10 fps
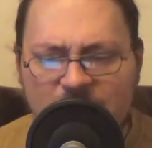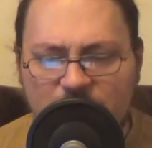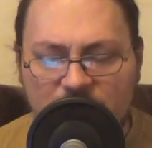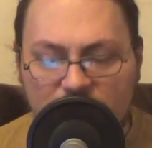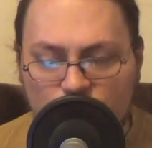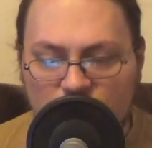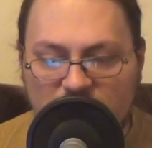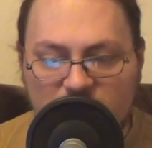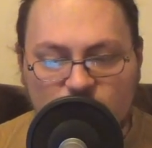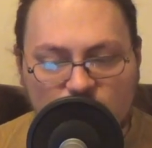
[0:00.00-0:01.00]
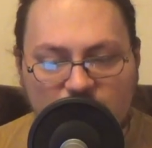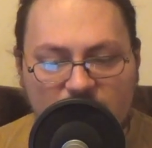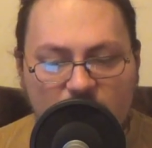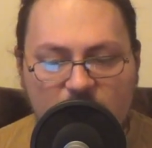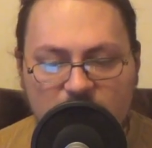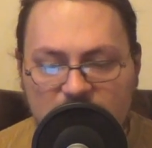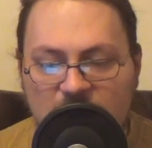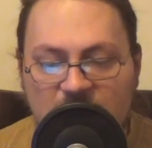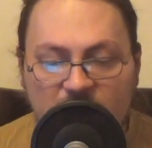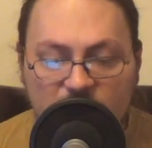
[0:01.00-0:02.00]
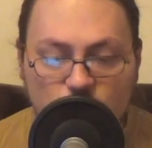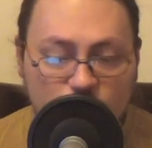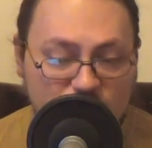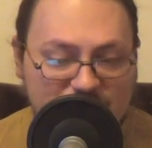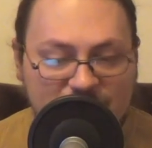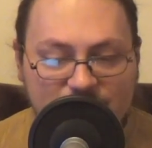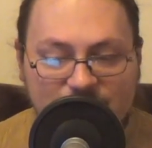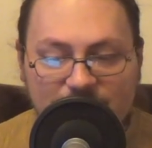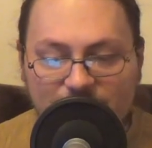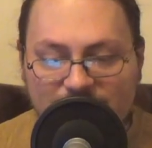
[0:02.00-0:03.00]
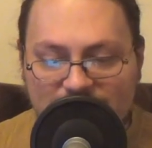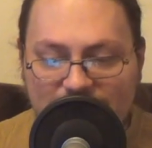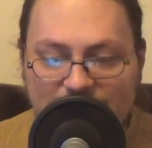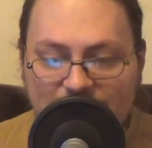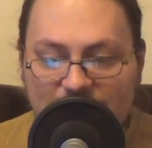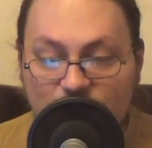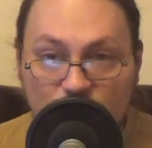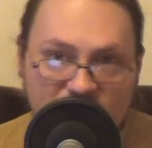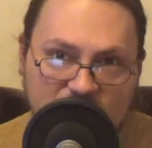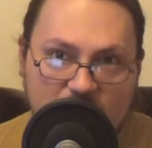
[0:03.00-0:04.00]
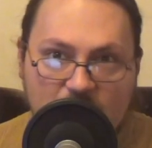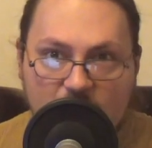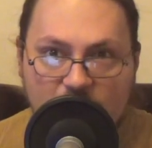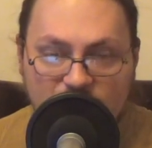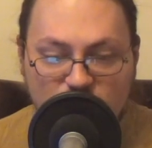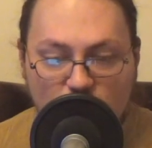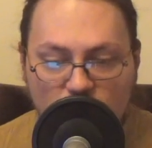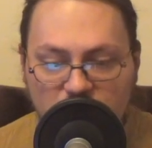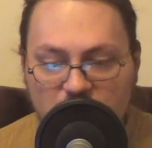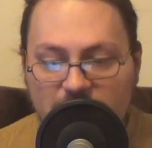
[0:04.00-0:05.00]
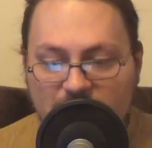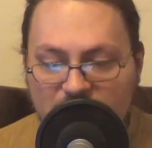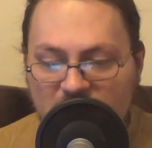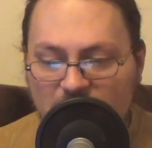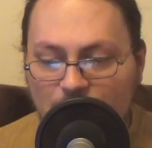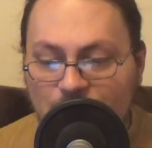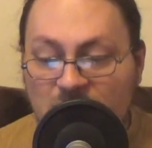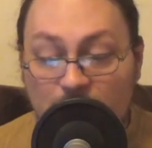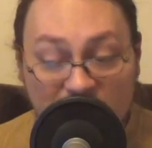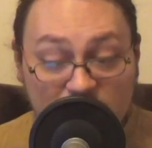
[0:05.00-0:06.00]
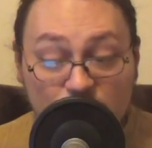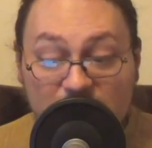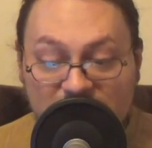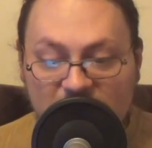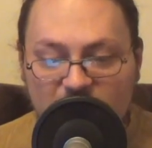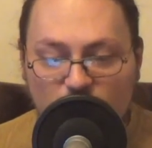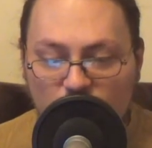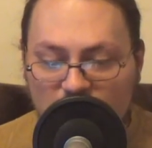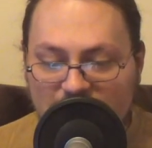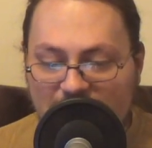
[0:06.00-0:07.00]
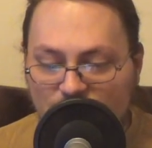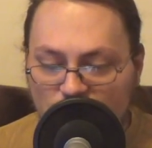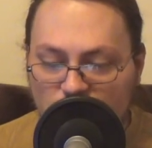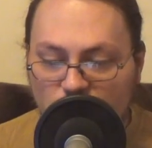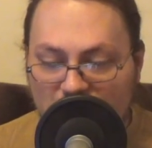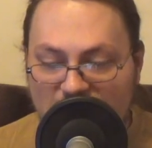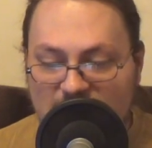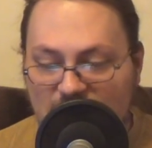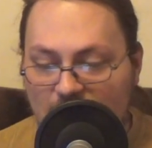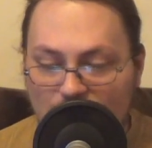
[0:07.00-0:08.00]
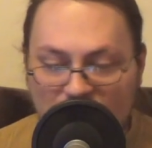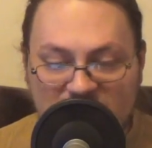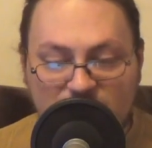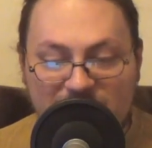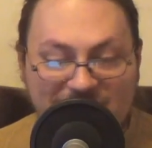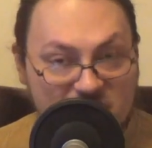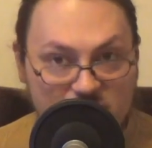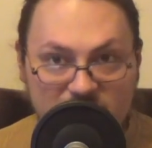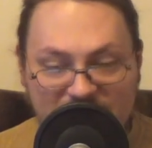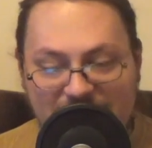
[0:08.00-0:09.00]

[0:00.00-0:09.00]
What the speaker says: even though she did try hard to present herself as a candidate with a broader appeal. But it will still boil down to Islam must be curbed